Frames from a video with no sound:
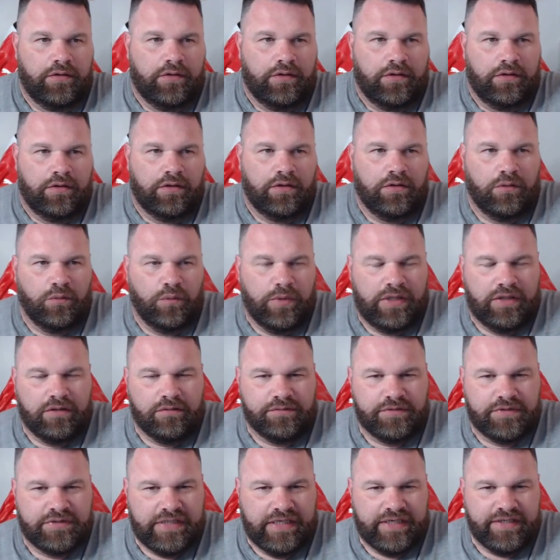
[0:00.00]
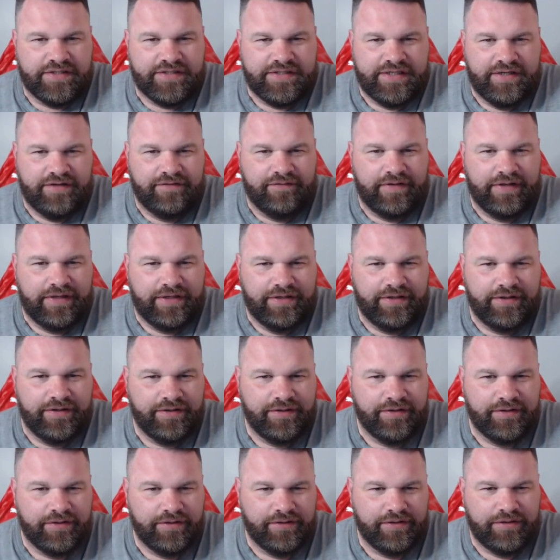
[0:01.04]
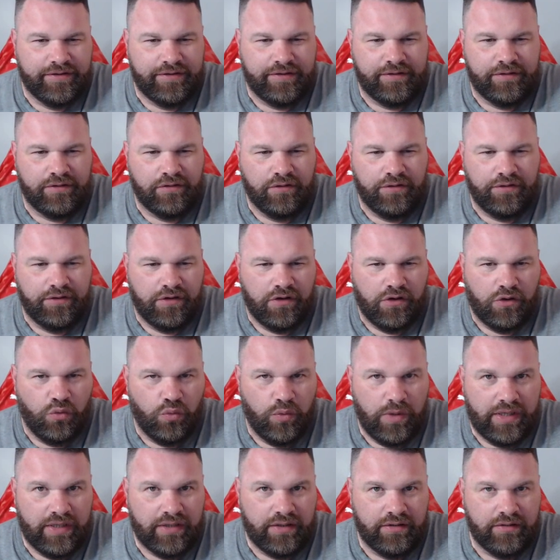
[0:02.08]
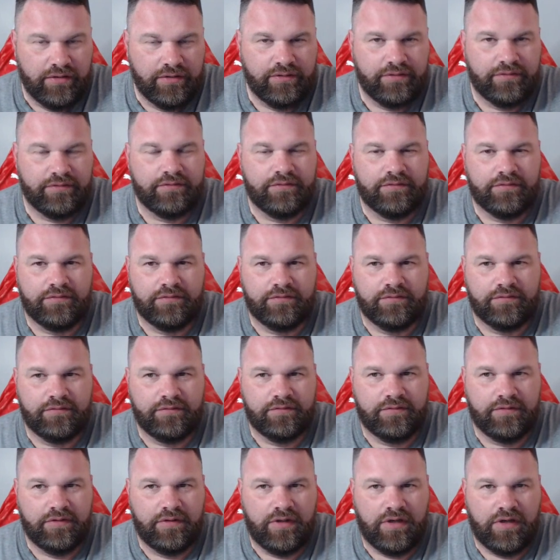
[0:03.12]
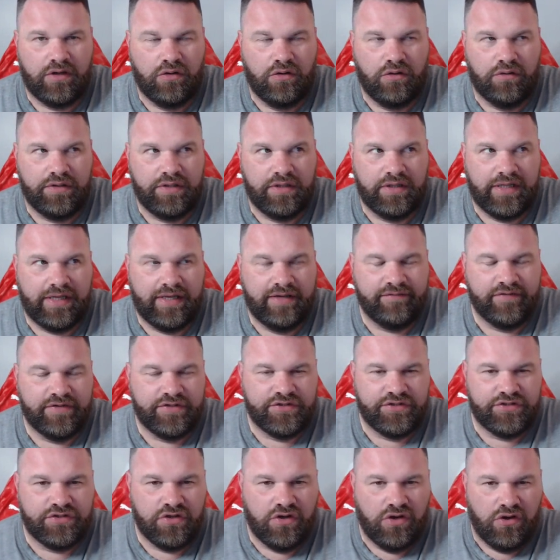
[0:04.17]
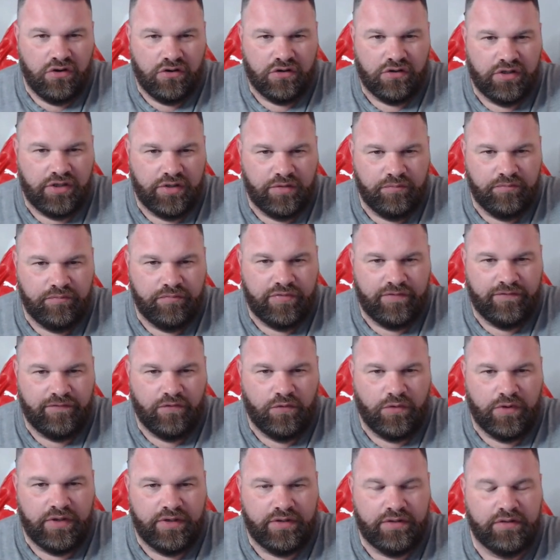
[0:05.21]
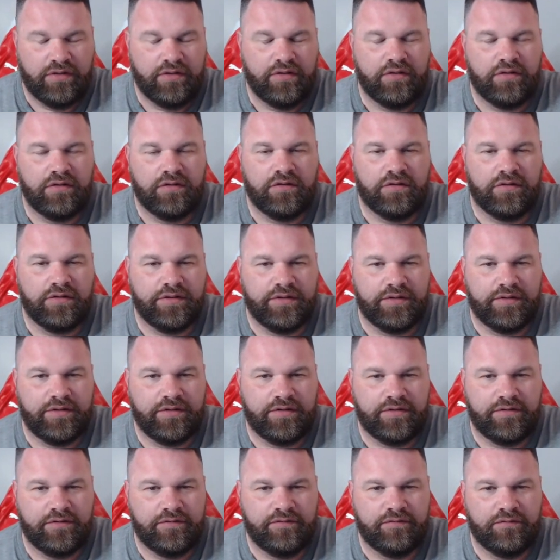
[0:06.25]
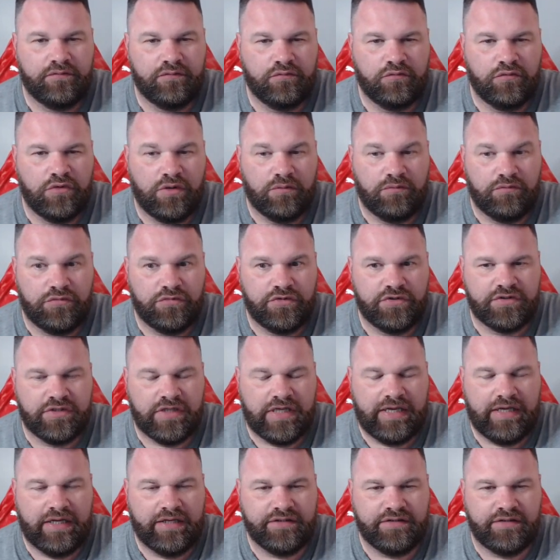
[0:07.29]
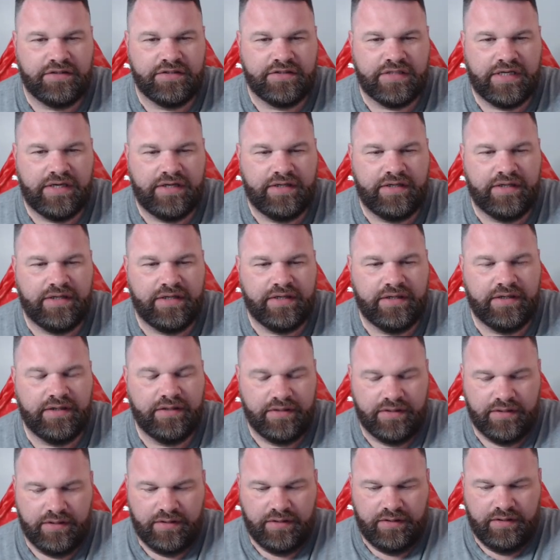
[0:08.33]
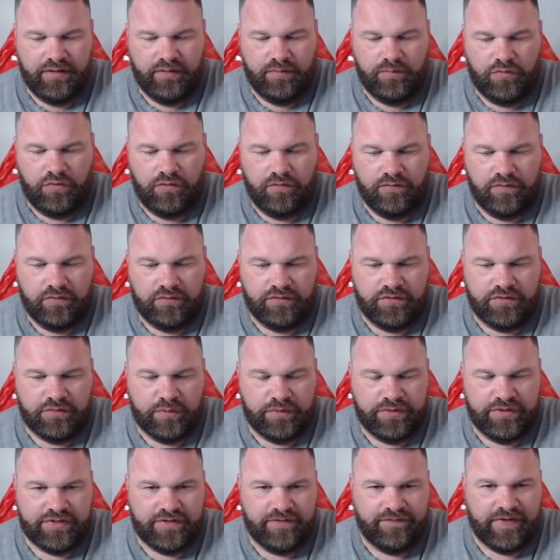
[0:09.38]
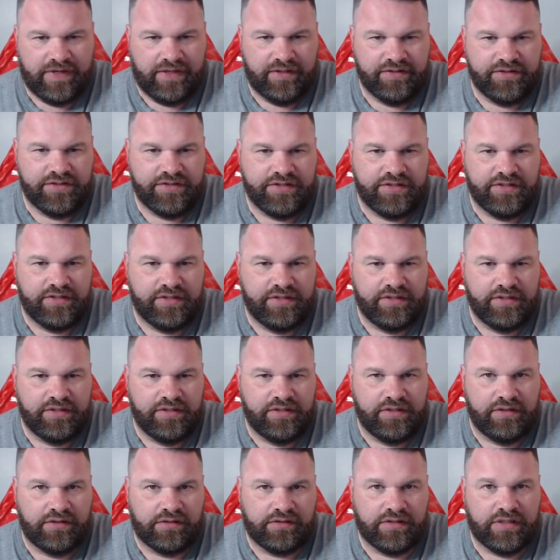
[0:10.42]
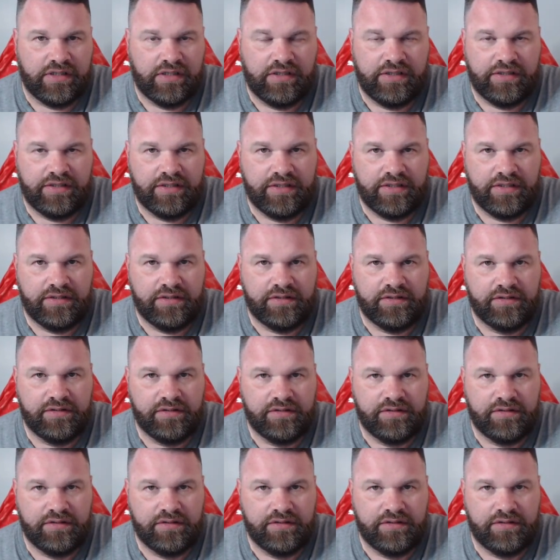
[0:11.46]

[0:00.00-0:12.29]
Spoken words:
Hello and welcome to Tykes TV. Hope you're all well. I hope you like this short clip before what I'm just like actually saying now. But I just want to say thanks to Khalid,